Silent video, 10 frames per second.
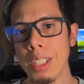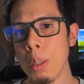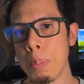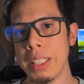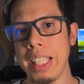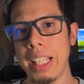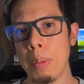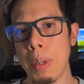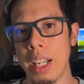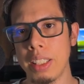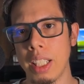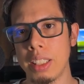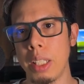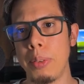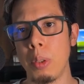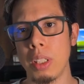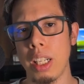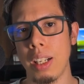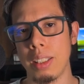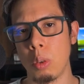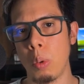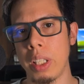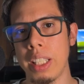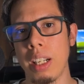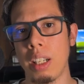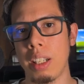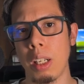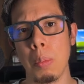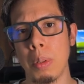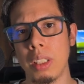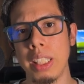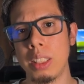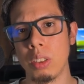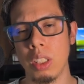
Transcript: But take in mind that if you want to create a recommendation